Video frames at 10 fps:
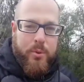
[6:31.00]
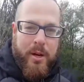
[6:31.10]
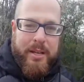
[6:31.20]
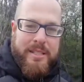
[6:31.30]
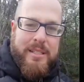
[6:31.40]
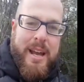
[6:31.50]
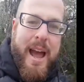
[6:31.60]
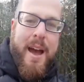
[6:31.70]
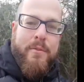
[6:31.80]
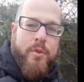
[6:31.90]
you want to
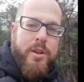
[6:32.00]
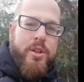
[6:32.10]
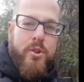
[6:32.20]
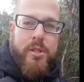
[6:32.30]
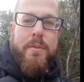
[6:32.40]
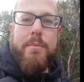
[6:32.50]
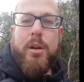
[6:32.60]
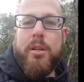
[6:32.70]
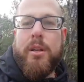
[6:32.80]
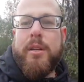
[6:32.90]
have when using
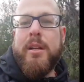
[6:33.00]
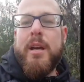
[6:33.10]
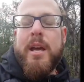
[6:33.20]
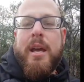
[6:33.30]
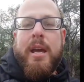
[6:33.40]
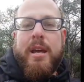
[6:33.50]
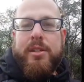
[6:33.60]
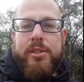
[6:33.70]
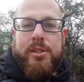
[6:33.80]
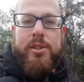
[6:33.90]
mullein
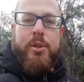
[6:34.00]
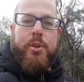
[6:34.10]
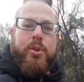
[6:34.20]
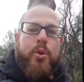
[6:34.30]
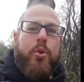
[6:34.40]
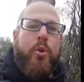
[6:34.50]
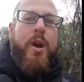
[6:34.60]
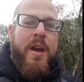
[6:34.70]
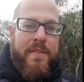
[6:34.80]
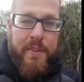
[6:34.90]
is to
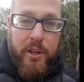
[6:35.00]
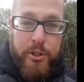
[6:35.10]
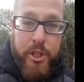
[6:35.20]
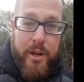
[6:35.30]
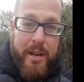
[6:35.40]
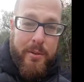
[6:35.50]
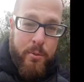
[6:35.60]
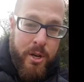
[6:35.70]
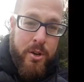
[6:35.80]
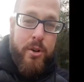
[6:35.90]
filter it
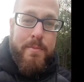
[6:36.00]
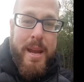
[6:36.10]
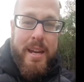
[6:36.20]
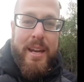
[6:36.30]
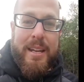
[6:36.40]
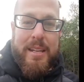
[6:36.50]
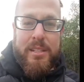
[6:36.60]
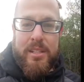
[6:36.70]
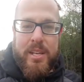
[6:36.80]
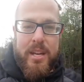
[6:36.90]
when you're making it
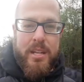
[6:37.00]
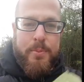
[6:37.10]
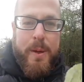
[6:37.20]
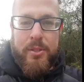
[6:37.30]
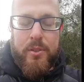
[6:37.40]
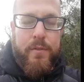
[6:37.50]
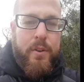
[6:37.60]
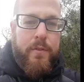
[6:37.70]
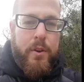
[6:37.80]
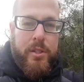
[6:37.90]
as a tea, especially for
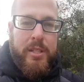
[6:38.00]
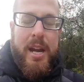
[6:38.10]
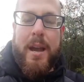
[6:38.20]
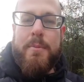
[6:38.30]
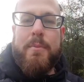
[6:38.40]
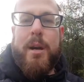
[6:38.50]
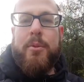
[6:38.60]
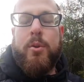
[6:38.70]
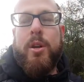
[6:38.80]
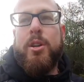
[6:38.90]
the first time. You might
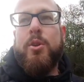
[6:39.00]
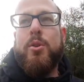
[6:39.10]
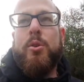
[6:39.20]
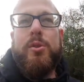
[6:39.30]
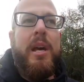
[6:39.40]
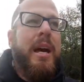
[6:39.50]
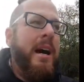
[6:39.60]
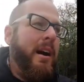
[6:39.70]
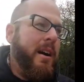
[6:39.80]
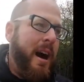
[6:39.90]
want to use
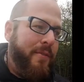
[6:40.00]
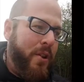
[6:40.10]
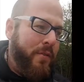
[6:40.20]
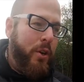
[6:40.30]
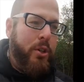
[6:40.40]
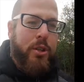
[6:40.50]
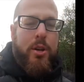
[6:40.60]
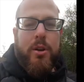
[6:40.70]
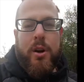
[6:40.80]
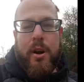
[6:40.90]
a coffee
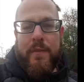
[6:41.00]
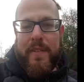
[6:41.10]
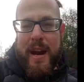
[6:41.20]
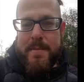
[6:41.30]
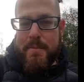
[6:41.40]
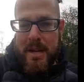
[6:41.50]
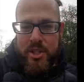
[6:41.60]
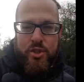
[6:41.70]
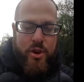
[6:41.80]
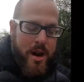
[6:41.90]
filter or a fine
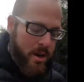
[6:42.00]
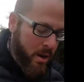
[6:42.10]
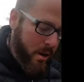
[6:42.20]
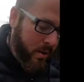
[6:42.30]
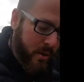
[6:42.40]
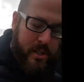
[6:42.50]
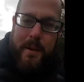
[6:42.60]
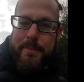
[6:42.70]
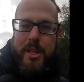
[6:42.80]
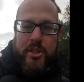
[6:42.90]
mesh strainer or
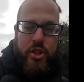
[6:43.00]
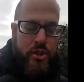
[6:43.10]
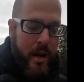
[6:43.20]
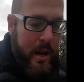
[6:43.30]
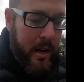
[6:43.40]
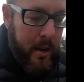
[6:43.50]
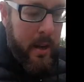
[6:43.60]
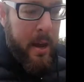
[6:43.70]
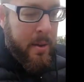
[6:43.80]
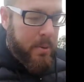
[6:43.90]
something to strain it,
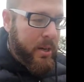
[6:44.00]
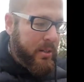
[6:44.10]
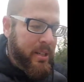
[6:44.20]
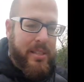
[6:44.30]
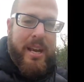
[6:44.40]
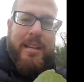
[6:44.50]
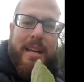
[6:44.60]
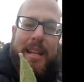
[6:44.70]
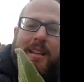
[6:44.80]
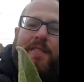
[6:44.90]
because they said
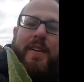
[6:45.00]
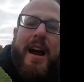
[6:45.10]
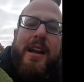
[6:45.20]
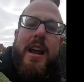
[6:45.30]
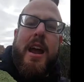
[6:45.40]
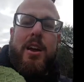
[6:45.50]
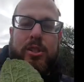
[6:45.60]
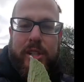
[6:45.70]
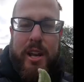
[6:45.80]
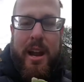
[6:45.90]
that the fine
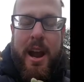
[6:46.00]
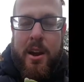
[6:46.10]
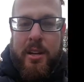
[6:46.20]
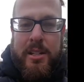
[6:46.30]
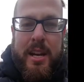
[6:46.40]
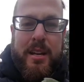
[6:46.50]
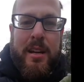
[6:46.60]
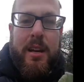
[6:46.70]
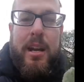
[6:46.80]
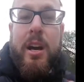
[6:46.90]
hairs can irritate
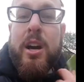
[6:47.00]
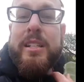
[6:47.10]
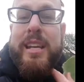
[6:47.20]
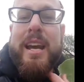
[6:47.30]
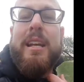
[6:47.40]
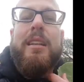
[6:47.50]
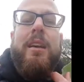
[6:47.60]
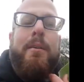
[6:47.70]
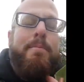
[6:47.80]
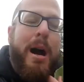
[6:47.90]

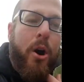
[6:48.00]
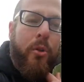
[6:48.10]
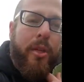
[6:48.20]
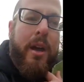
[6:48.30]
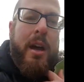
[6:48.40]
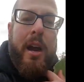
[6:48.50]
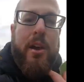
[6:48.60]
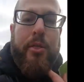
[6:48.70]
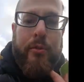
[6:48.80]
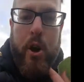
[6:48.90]
the mouth
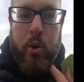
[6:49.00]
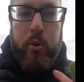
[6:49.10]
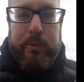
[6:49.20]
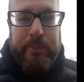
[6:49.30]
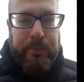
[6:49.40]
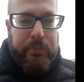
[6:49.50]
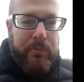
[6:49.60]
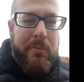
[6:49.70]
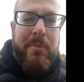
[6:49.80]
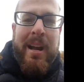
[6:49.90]
and throat.
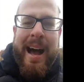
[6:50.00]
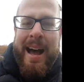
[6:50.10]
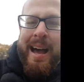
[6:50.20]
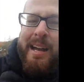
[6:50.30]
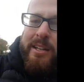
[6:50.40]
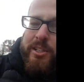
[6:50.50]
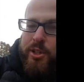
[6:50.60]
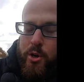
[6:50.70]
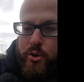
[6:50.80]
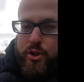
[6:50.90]
I
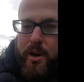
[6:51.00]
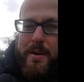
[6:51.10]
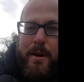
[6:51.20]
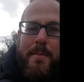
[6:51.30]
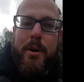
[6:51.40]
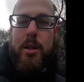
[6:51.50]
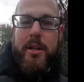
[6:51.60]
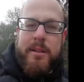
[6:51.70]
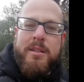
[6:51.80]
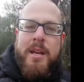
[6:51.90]
don't strain my
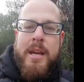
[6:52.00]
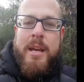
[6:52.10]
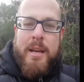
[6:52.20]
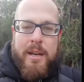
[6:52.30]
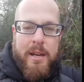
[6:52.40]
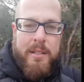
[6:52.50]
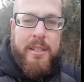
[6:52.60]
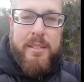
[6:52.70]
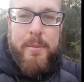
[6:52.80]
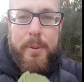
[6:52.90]
mullein because
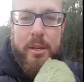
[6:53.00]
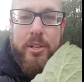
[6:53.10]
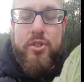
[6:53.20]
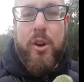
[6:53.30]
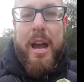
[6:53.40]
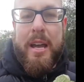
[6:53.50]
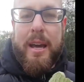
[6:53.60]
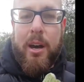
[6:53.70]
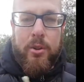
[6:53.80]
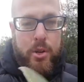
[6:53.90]
I typically dry it
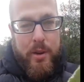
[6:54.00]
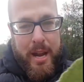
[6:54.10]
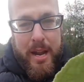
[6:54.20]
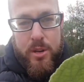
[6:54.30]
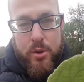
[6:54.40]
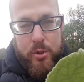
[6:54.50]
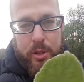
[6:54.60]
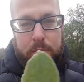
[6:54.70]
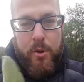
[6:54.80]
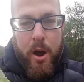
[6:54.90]
out. You can use
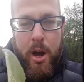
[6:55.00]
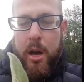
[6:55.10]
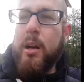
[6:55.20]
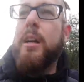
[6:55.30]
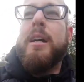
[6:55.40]
it raw,